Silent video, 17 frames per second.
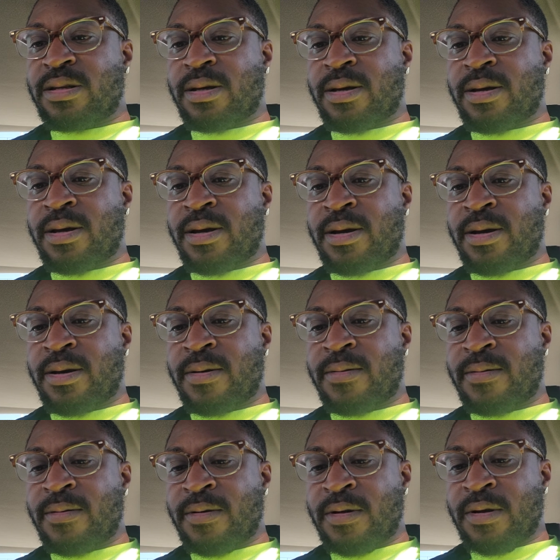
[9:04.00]
Uh,
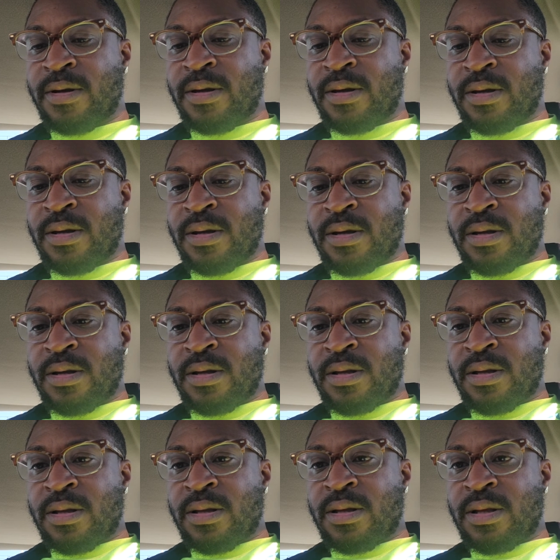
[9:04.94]

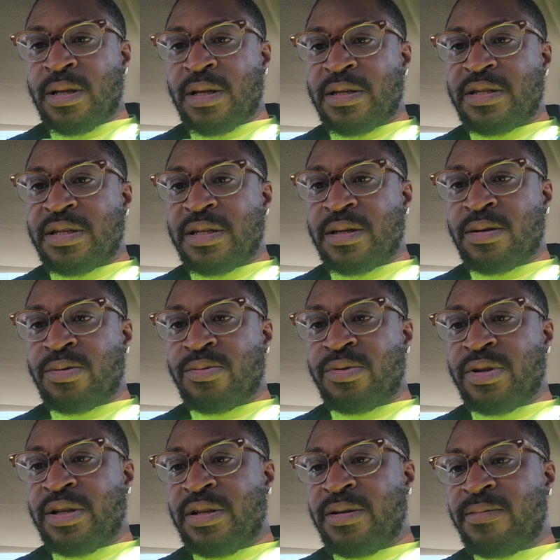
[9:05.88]
let's see. I don't
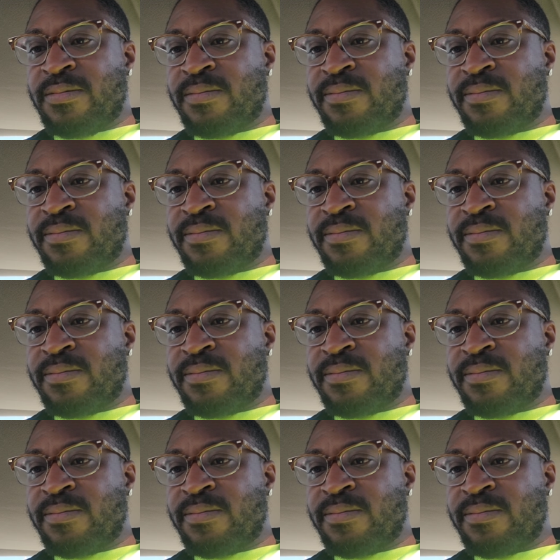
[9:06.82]
really.